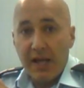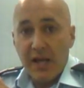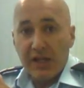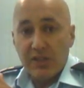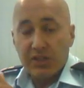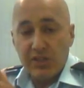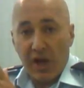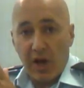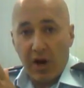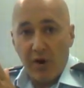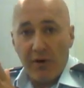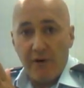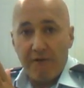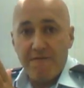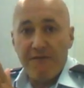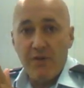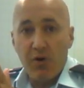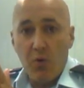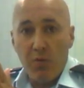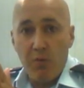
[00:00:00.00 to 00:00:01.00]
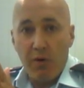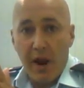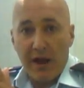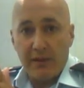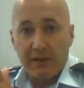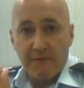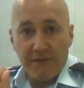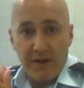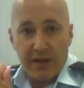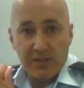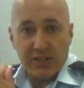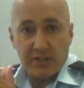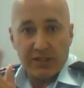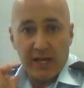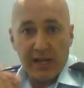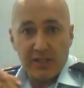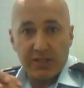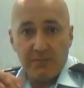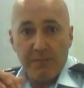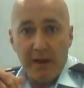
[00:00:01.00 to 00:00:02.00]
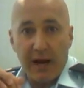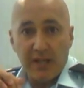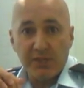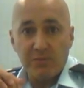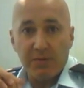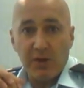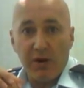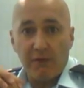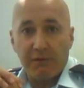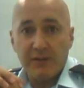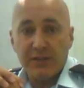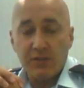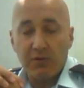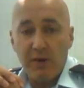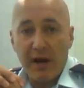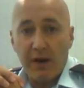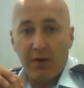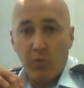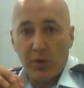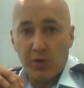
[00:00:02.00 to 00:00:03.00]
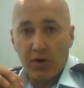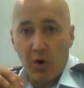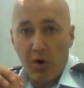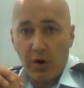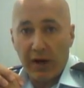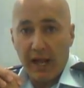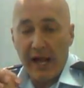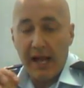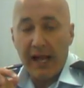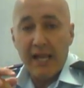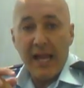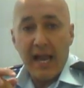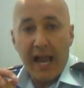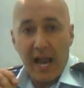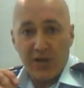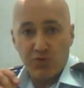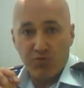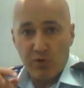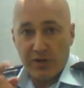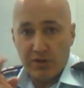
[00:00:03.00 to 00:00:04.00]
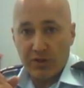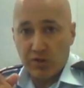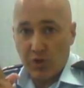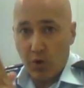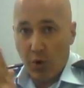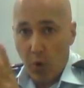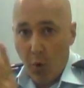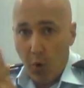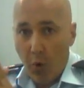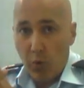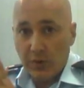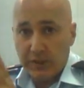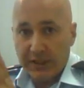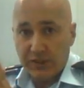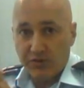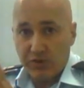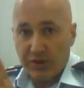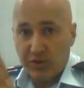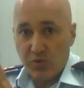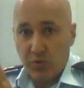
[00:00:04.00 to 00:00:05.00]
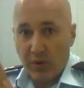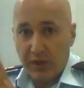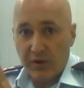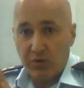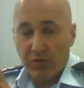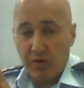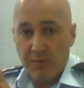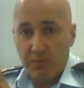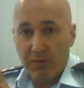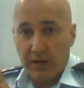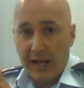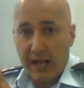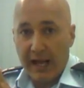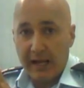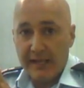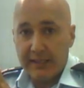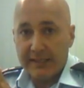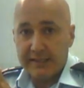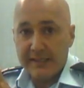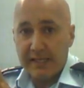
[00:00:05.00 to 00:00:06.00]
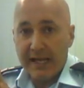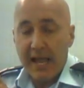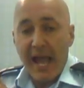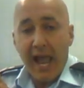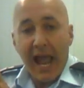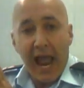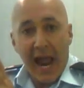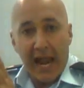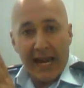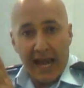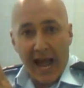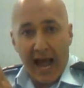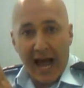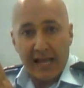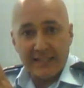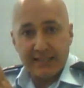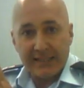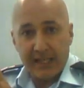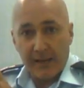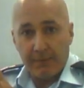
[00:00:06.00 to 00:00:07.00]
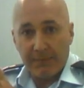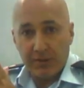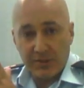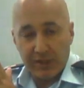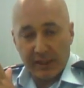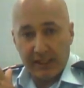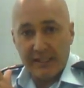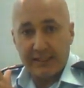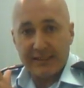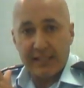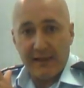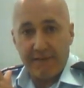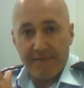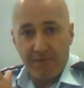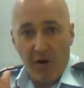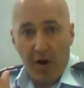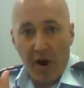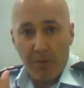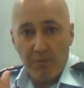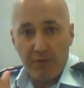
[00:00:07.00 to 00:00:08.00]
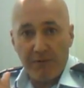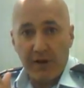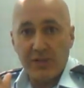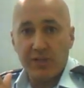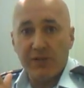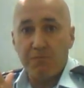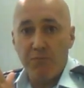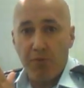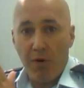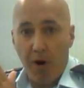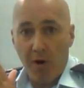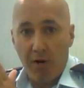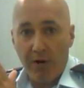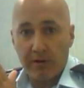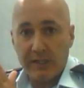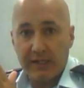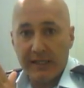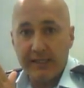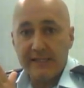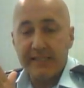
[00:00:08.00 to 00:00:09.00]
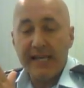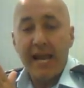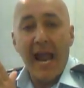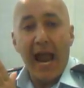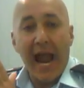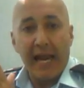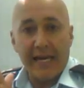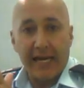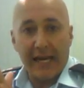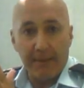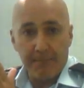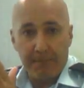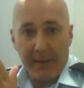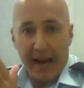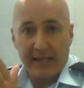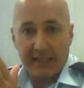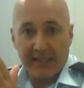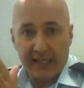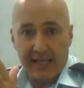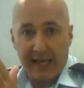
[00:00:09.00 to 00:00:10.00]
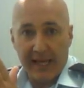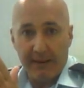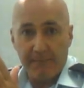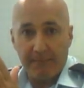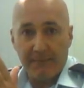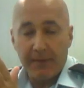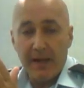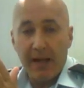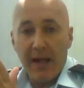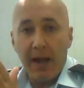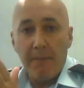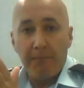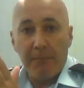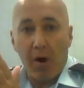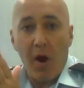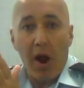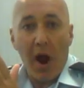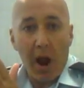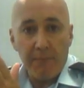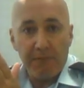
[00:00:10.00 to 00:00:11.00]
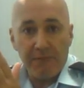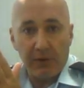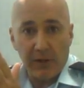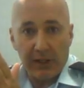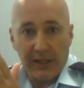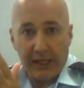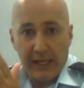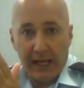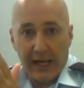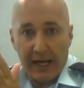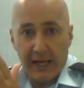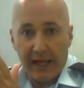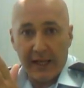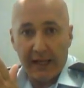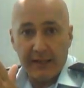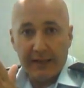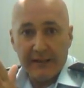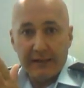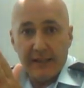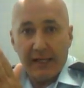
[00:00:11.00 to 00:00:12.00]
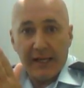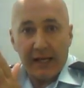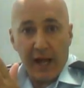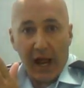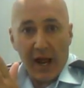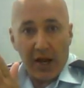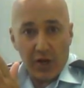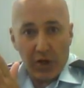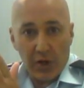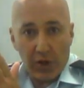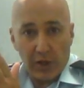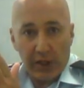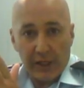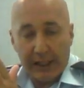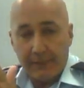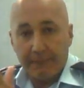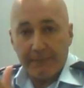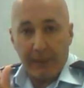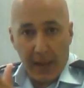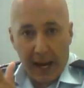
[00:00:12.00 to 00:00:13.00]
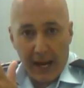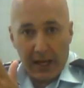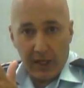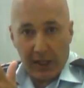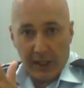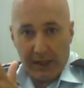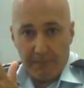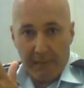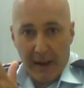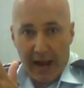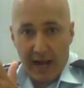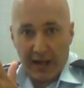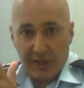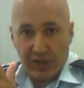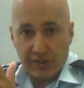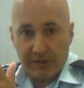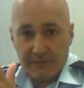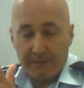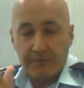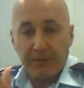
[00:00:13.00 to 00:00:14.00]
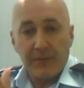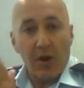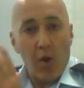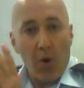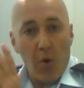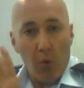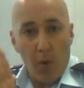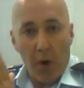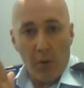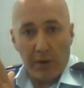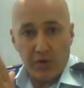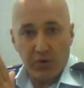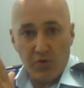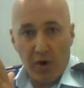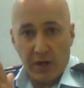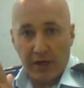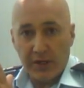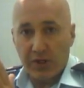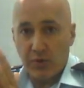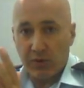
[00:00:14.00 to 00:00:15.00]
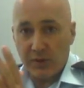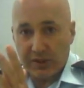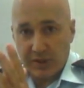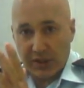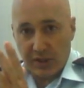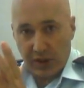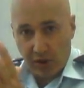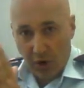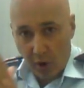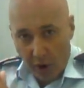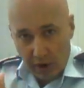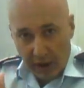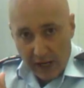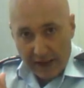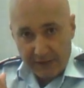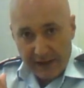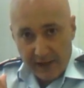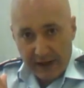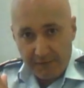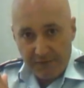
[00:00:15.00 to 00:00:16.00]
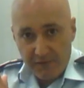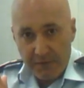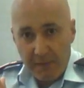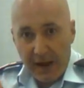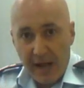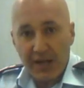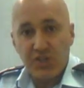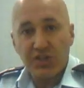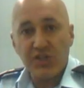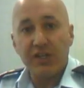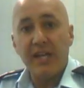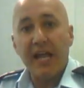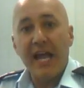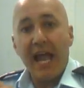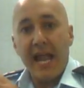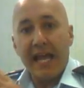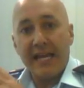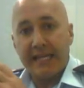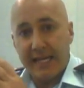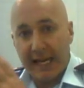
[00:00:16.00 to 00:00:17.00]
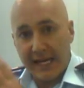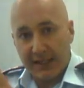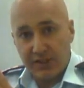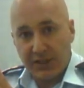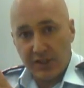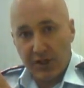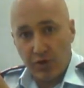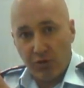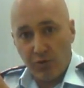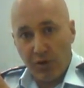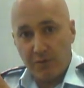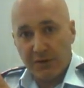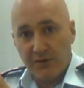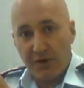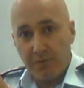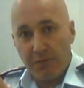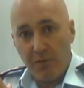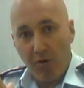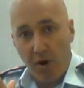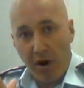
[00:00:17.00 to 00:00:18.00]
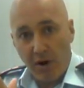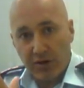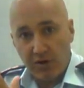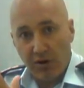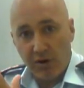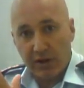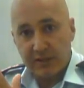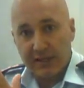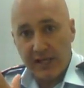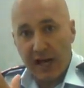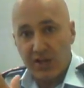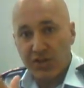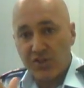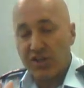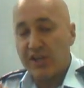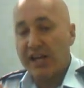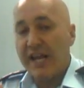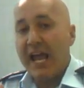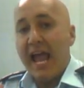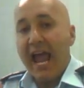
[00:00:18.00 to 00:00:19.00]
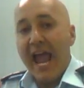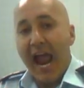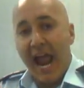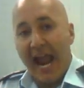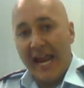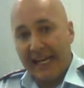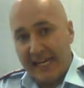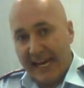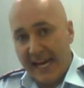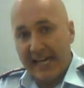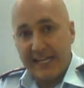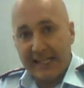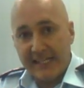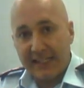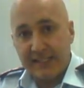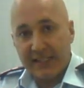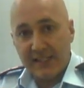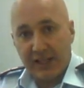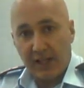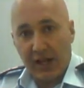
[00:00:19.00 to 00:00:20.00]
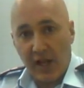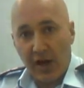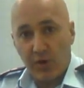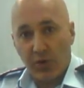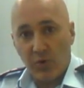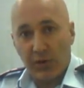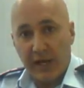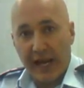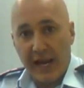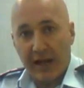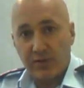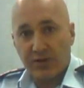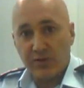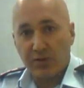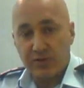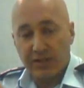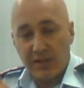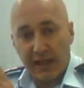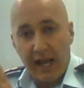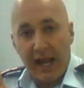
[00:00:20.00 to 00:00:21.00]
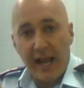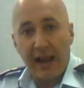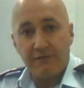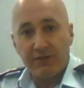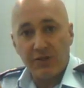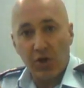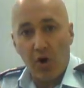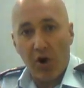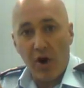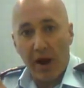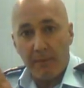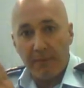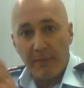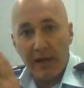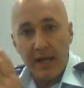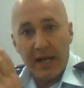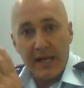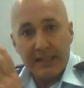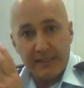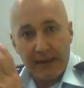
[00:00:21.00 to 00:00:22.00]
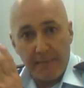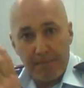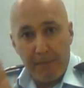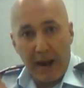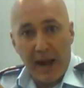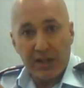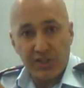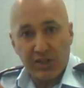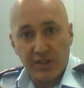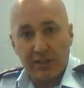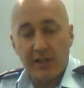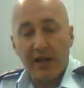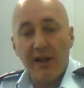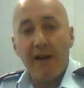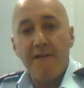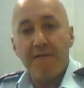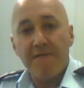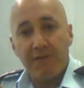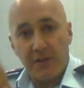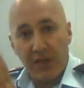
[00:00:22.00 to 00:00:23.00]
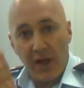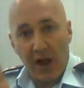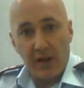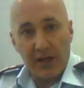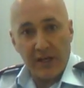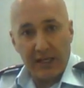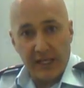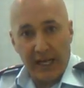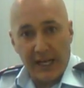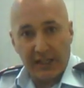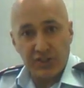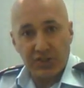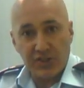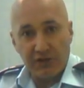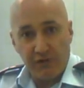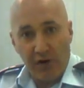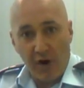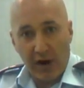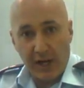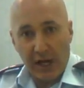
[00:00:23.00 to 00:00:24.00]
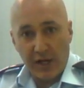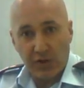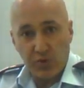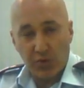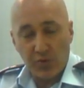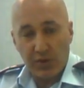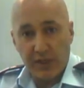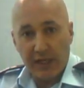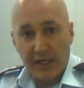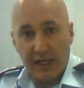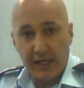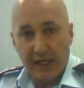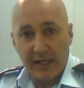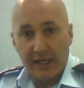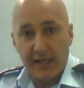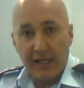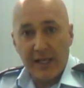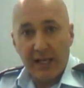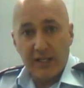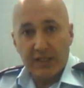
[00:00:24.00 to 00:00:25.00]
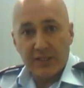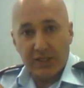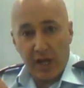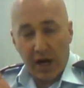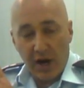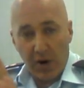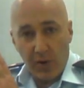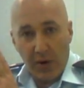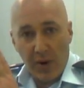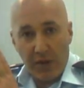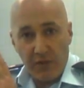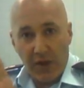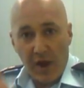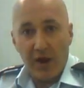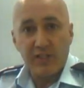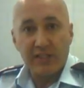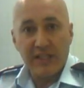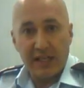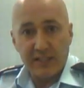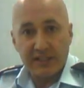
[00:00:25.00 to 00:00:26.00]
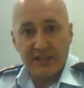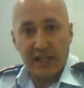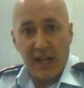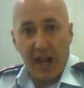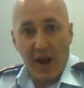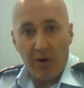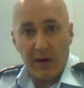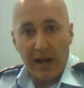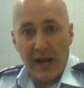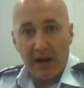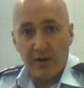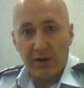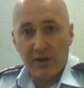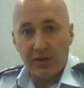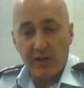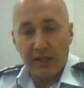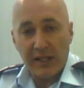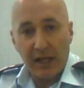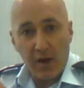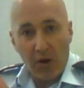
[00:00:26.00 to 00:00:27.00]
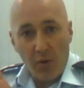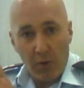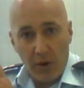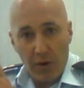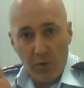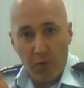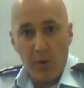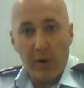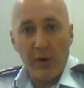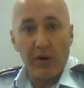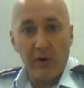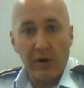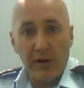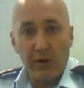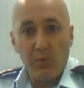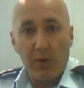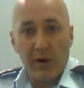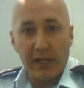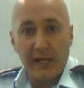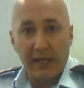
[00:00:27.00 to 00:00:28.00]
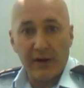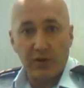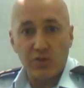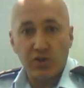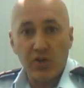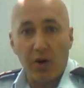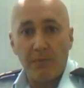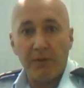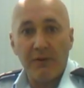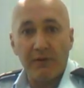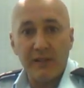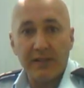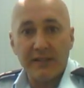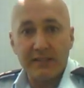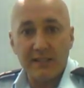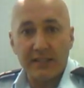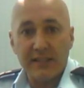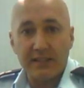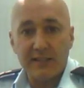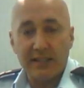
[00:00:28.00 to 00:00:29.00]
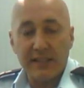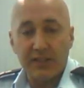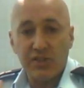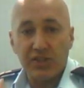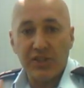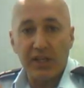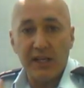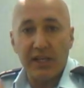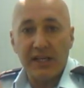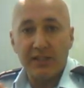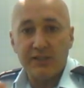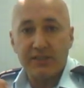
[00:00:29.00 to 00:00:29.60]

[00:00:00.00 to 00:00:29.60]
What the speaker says: So Phil Brown, the Vegetation Management Officer out of Wodonga, has written to all District 23 brigades and asked them to list their fire prevention priorities and get it back to him by hopefully early March. What we're trying to do is correlate that information, get it to the groups for prioritisation, and get it into the local council so they have time to budget for that next financial year. So those letters are going out early. We really want to get on top of this year.